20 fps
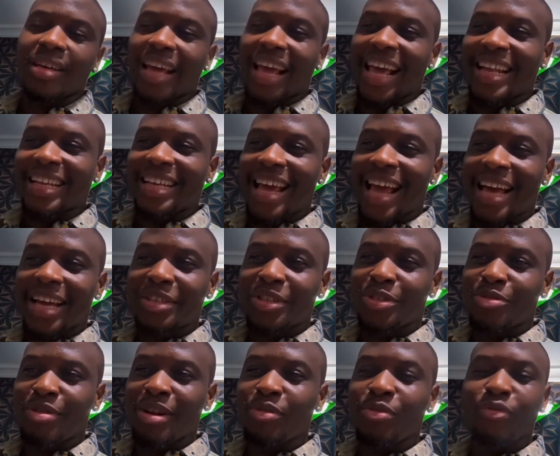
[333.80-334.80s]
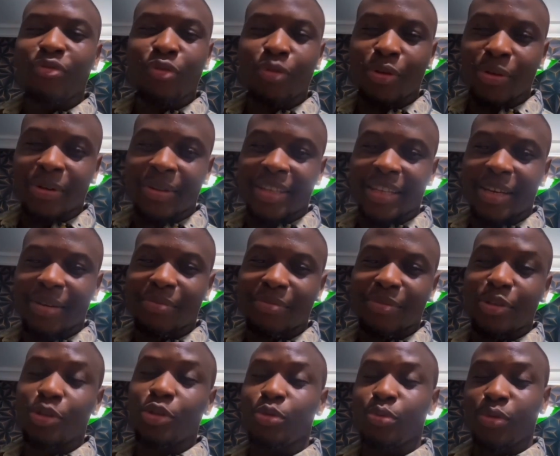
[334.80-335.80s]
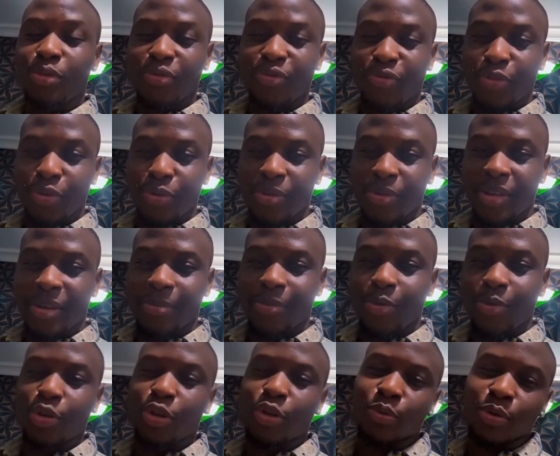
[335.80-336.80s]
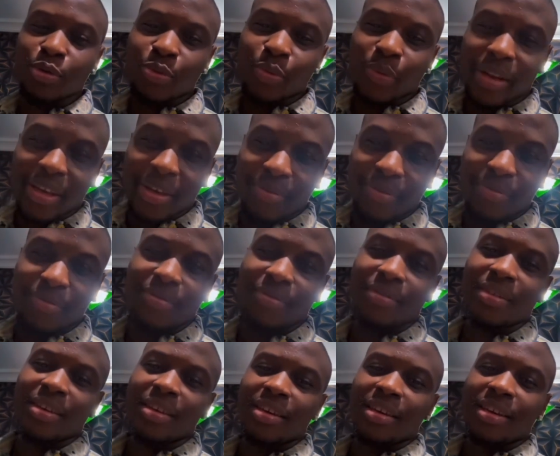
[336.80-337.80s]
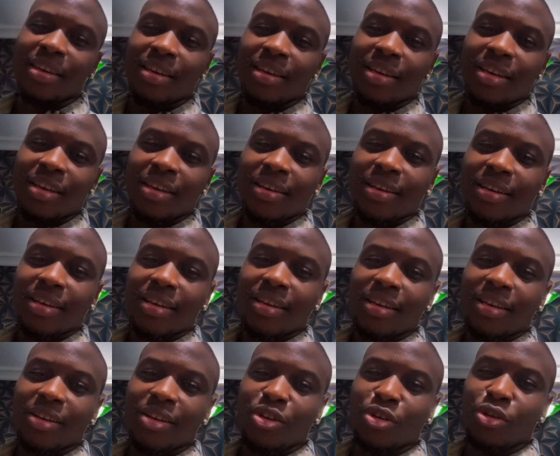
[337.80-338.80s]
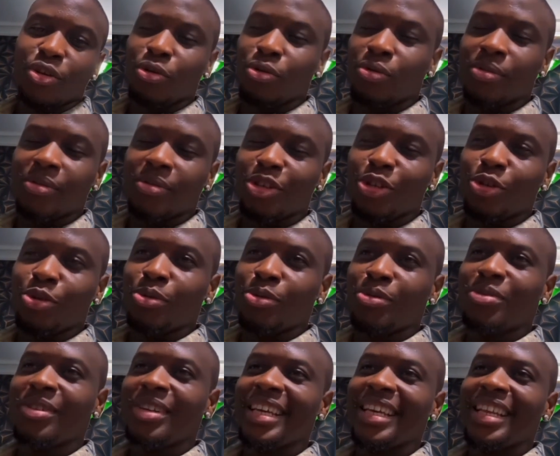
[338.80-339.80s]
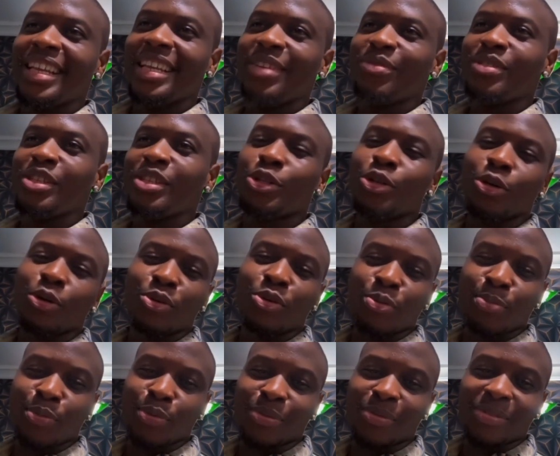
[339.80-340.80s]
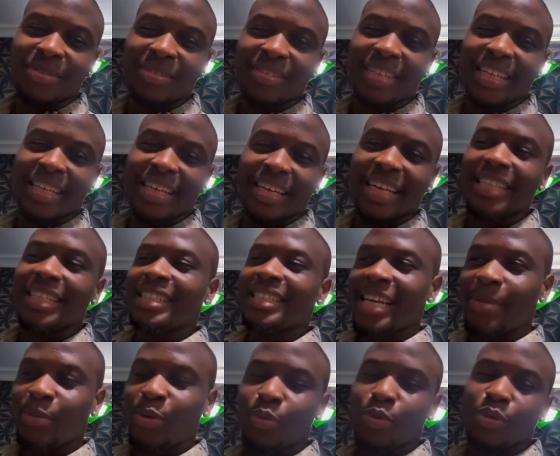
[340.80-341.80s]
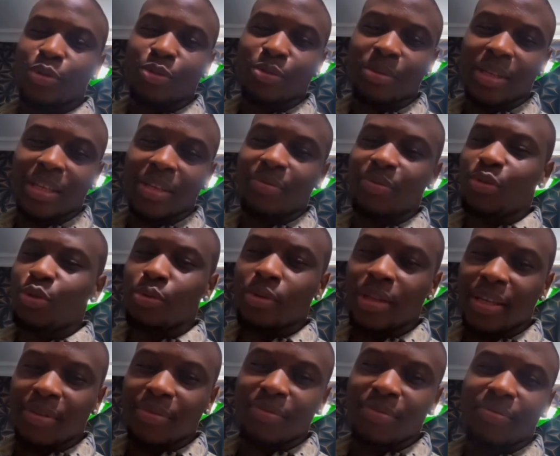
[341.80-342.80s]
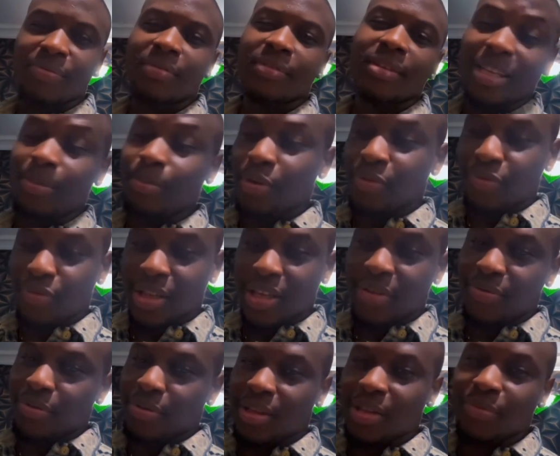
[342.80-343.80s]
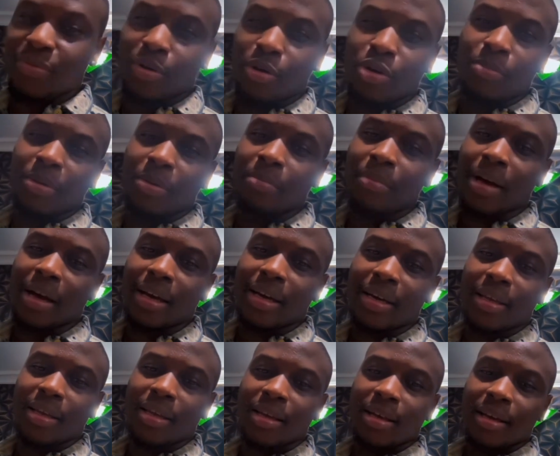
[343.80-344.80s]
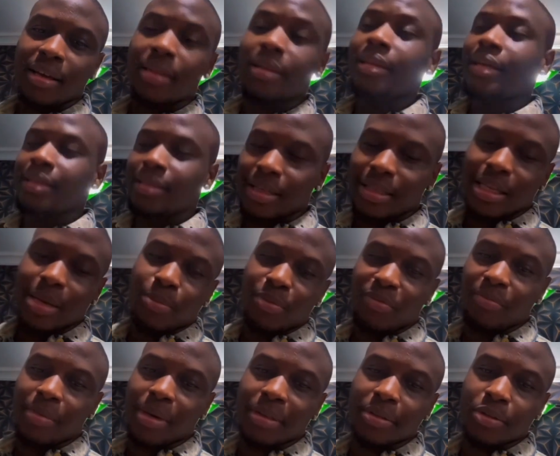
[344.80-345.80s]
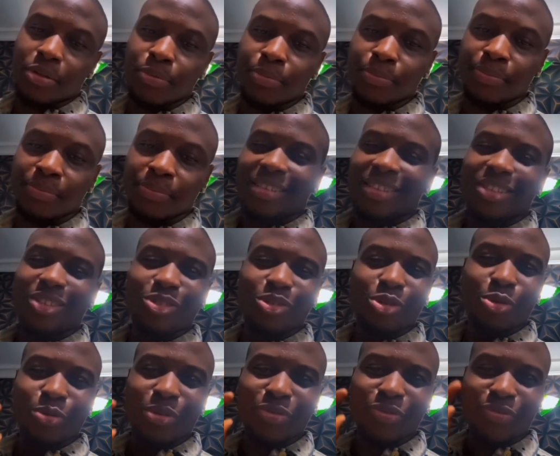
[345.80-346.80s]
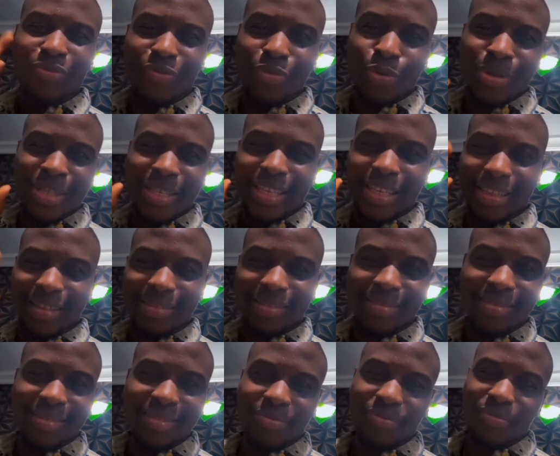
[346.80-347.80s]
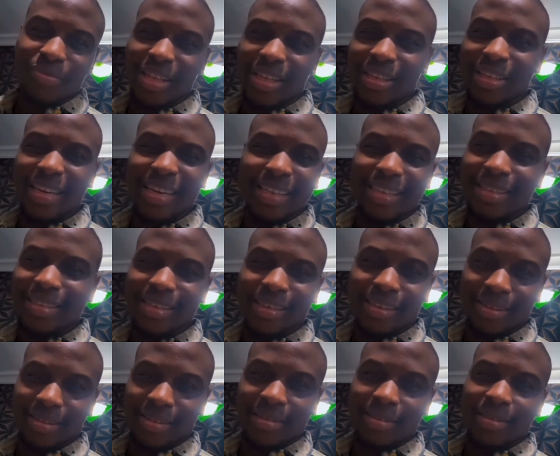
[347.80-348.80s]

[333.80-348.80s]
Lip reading: and he asks you, "Are you following them? Do you want to follow them, or you want to leave?" He leaves the door open. Anytime you want to leave, you leave. But if you leave, you're never coming back. That is the type of man too. It's not always forcing with anything.